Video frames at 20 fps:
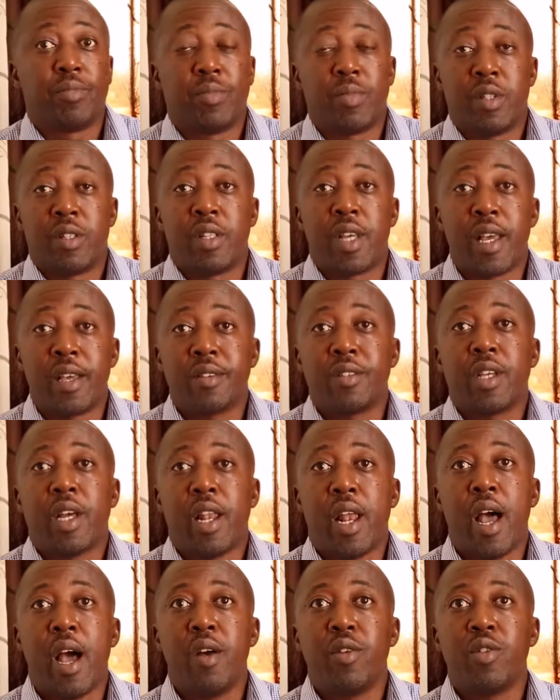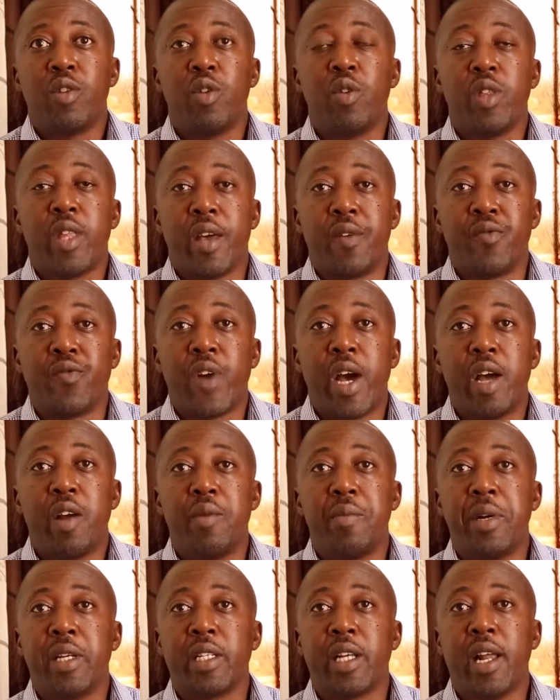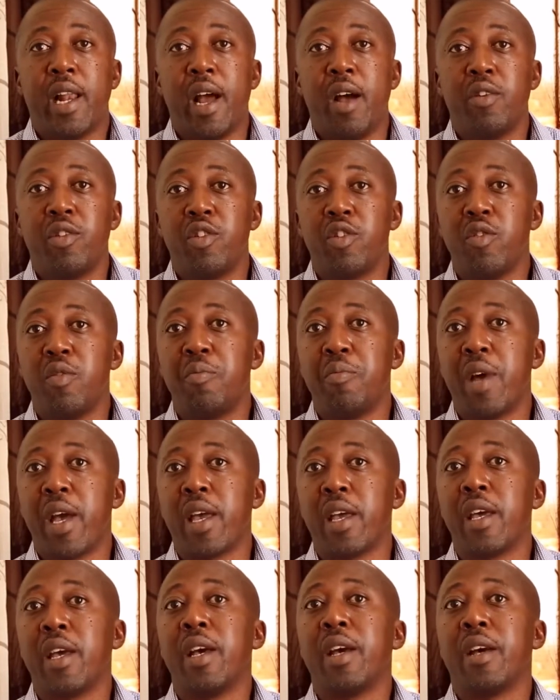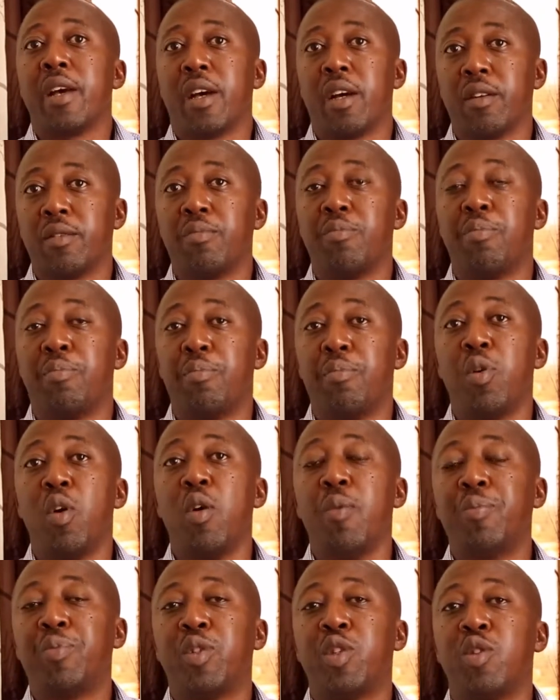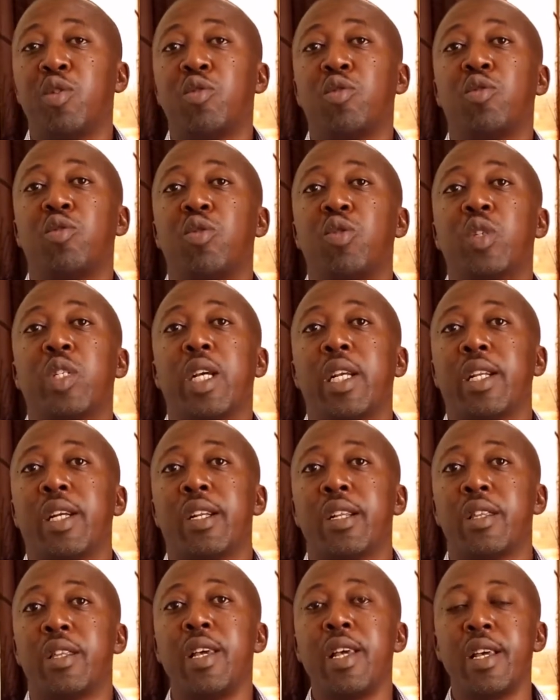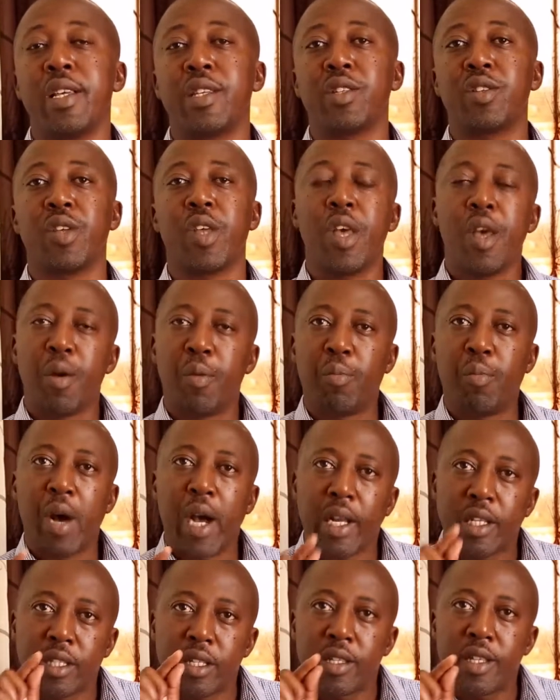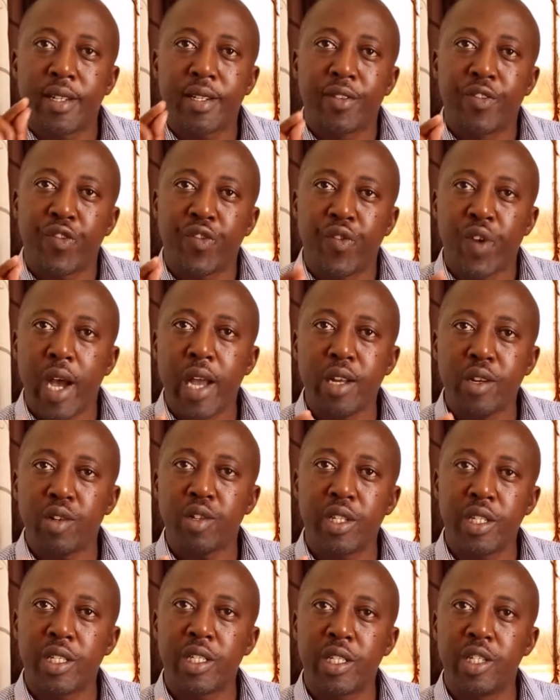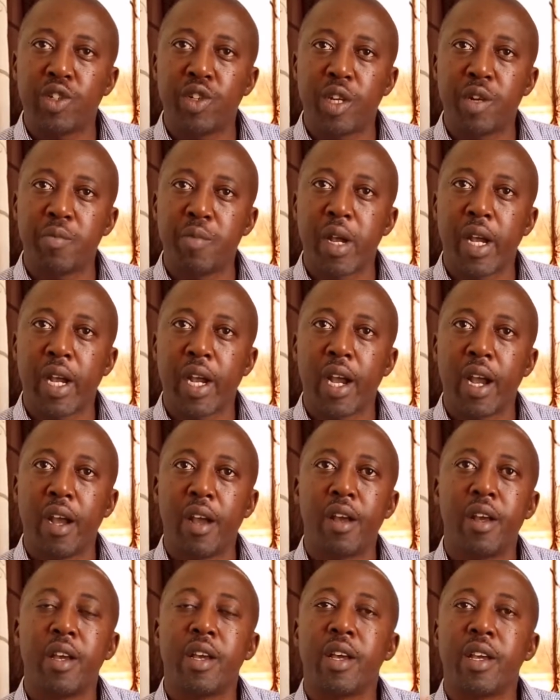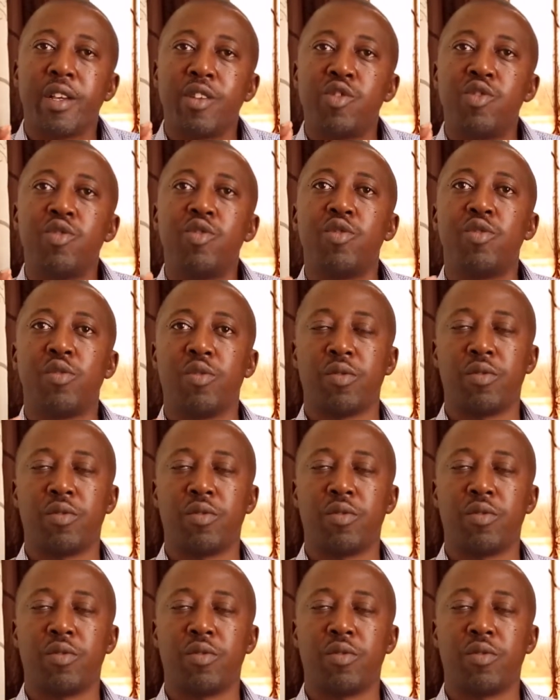things around you, the environment around you may prompt you to do certain things, but the final decision maker is you.